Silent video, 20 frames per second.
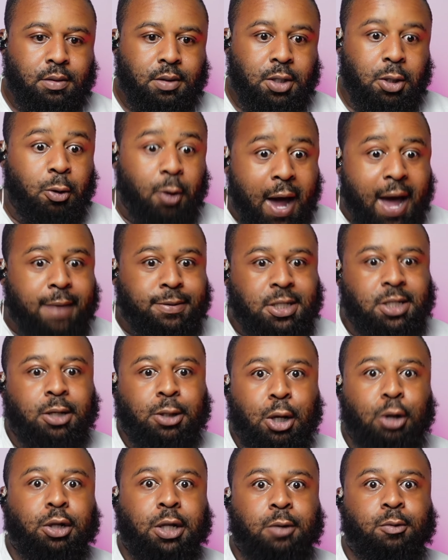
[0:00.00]
Yeah, yeah man,
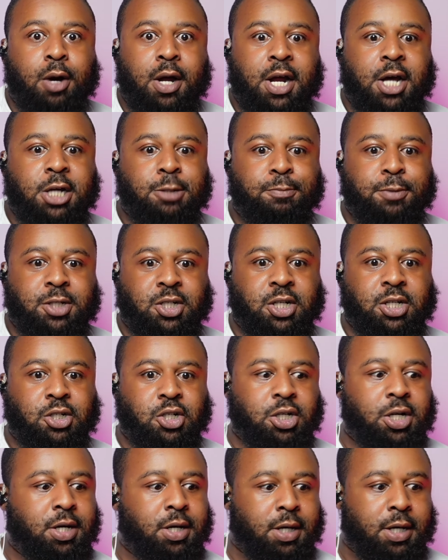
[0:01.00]
I ain't gonna hold you up,
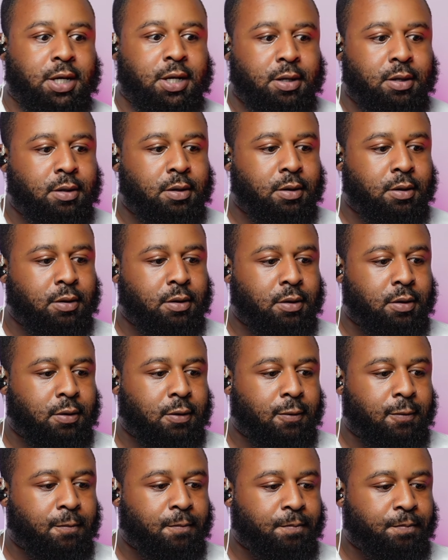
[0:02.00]
bro. Sure. You, it's no
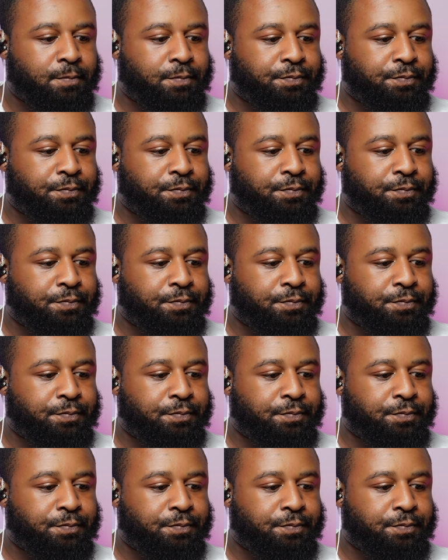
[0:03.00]
getting.